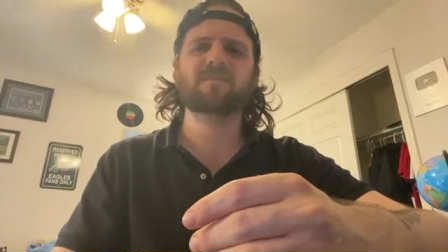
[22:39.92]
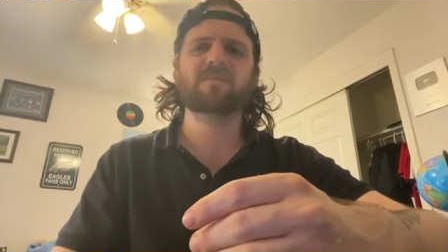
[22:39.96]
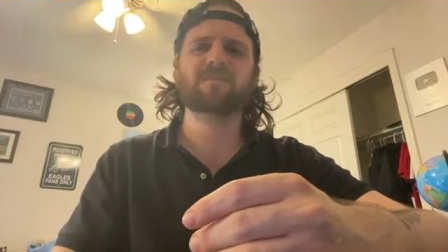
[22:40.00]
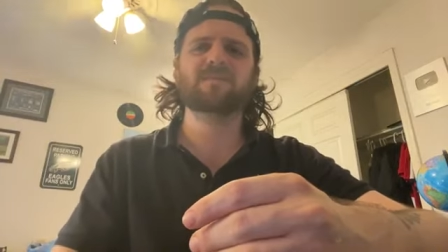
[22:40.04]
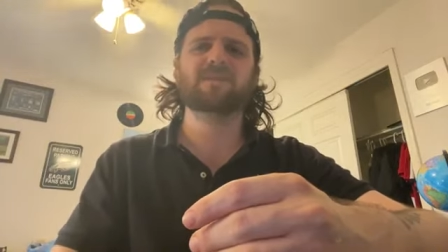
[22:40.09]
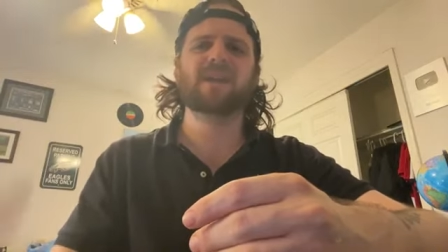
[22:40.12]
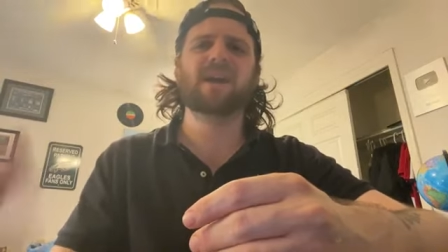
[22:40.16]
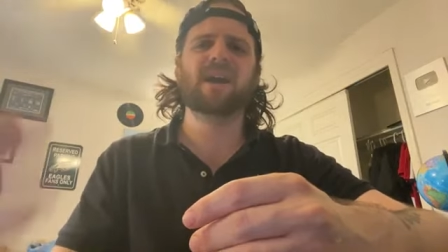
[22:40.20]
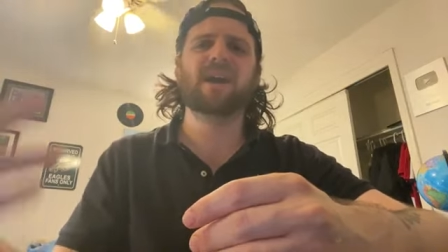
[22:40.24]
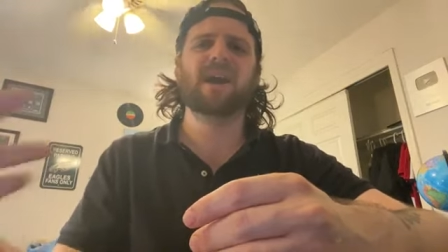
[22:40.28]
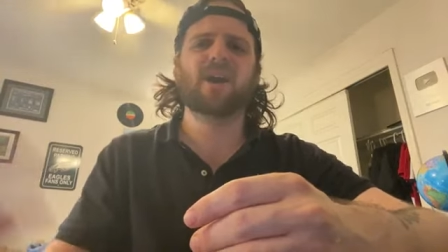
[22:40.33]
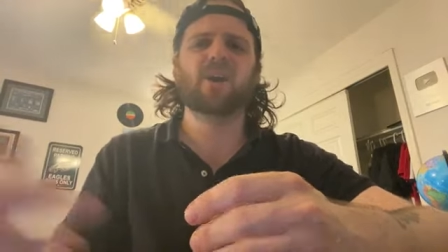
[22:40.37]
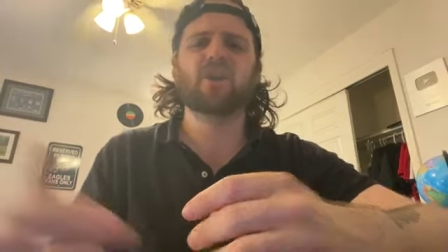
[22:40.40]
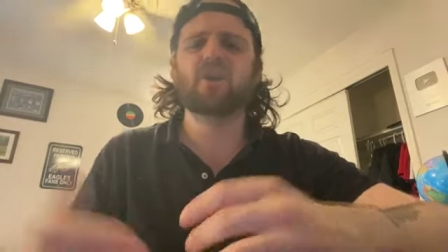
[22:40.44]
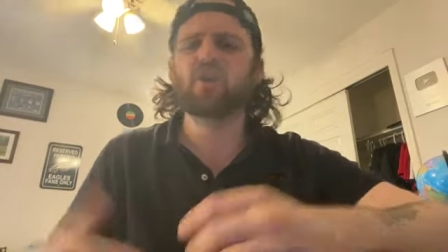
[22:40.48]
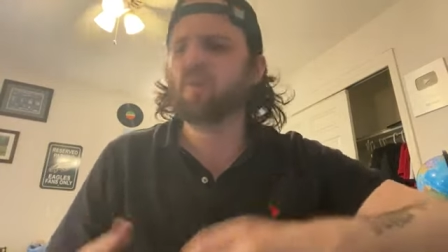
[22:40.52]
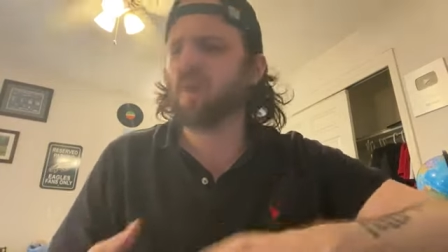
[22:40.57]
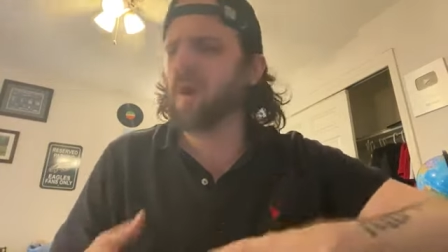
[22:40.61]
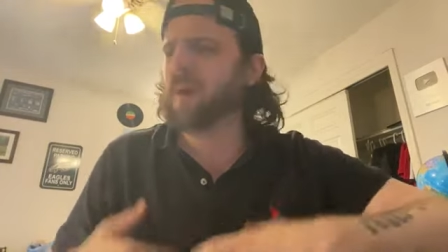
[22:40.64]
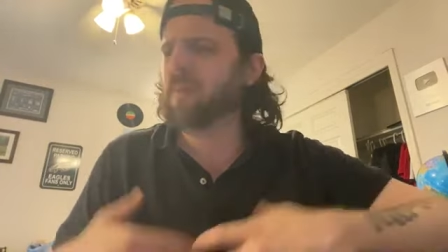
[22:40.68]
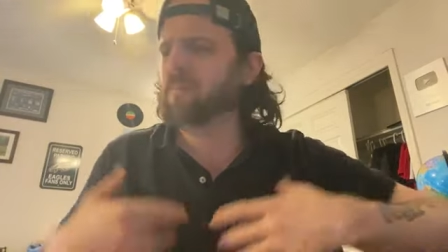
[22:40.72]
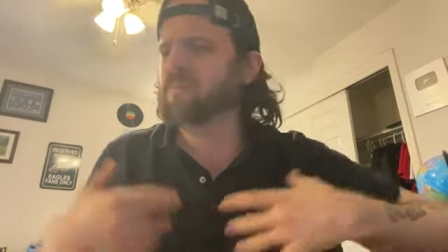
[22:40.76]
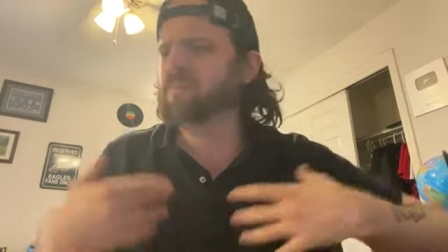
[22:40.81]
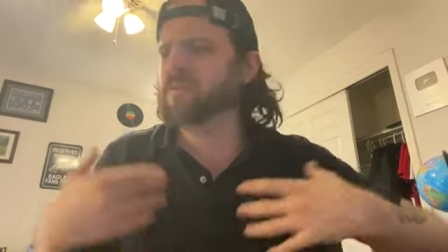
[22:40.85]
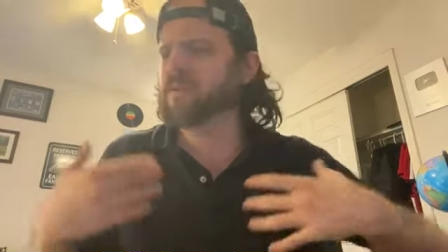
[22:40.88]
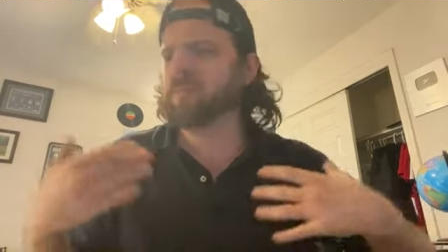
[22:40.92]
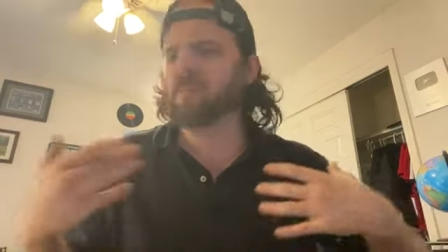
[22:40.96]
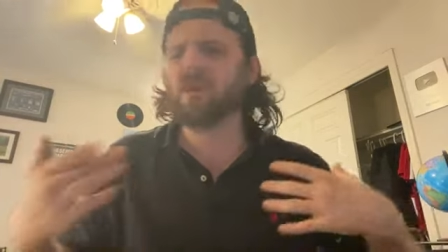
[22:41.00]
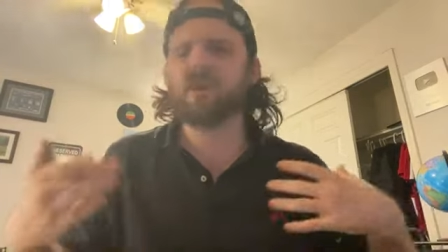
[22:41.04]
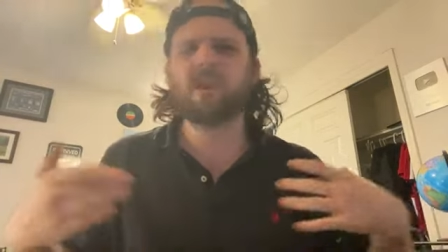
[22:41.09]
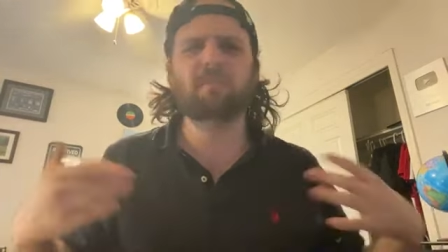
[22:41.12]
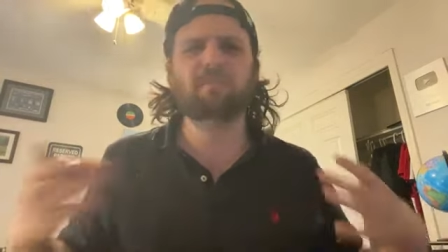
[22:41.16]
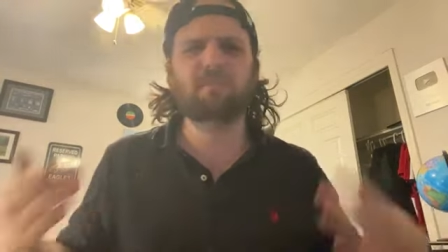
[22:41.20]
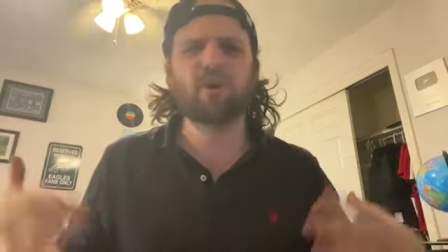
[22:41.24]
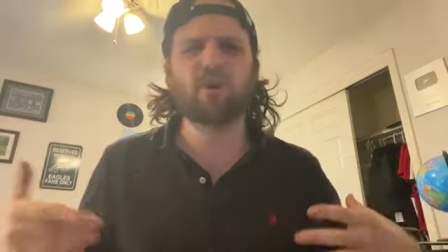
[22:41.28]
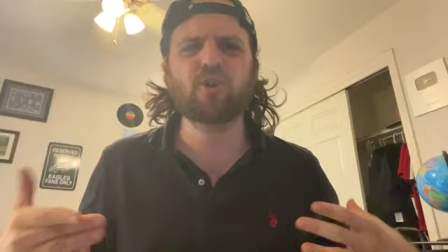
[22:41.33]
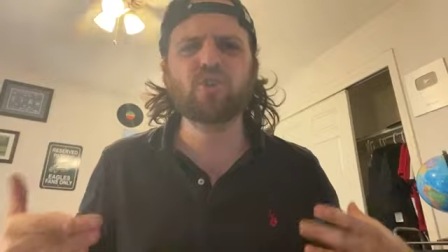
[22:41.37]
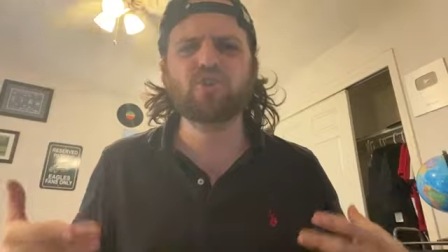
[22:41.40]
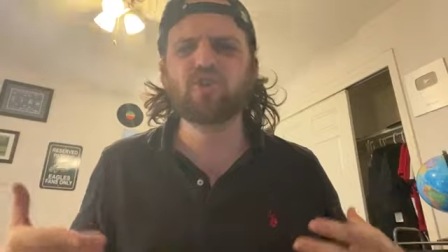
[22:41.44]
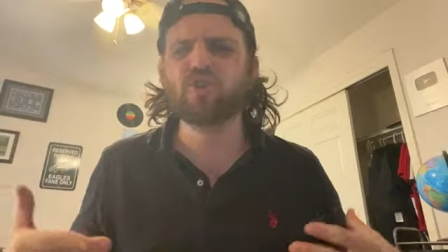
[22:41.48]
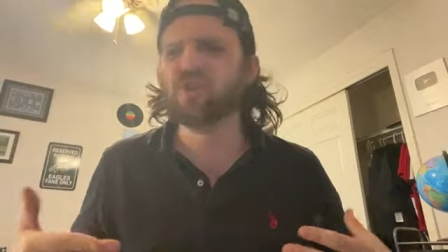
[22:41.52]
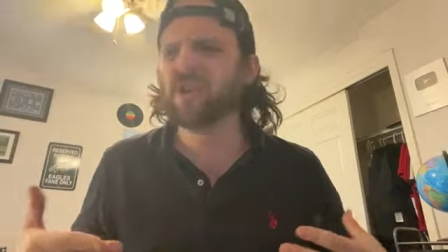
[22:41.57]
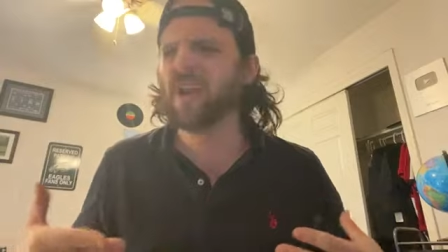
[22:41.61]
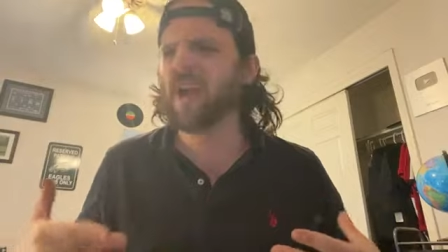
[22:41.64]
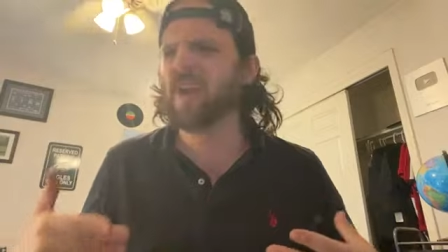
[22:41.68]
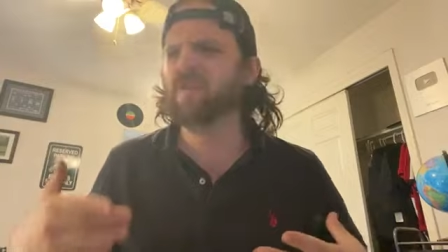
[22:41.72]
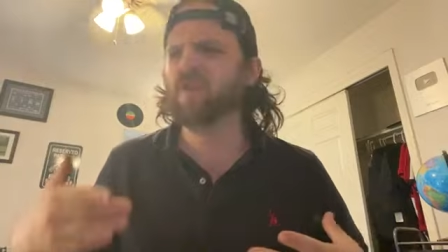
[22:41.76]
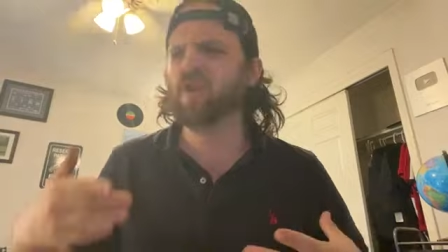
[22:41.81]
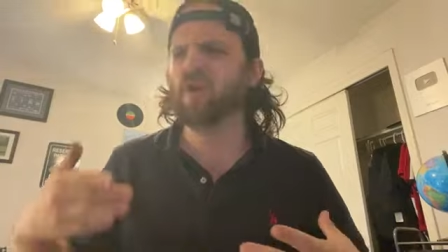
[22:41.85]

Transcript: It's not how you want someone to build your life.